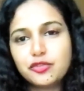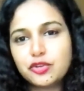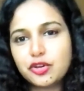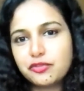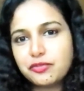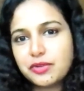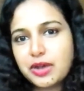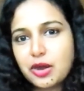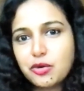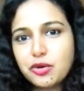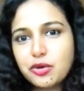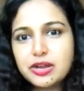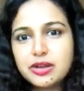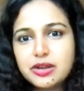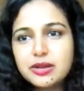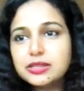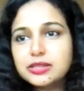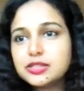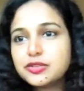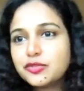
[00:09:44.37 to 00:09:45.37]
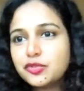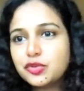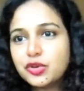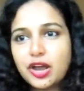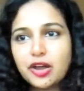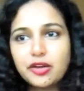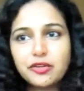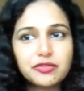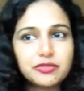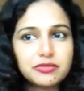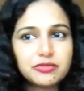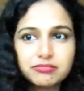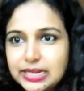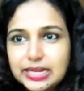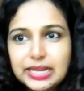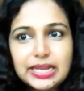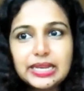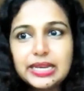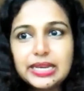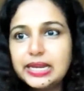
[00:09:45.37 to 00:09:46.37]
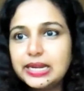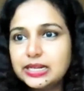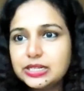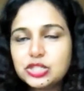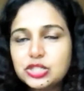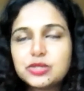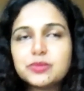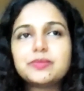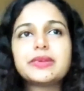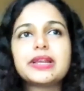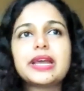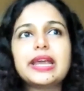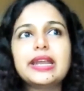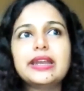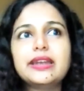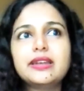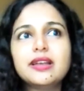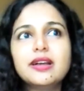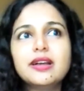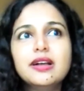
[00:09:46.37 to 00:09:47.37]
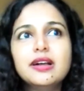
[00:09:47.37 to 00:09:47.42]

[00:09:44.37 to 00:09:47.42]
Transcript: you founders, if you have key leadership, right?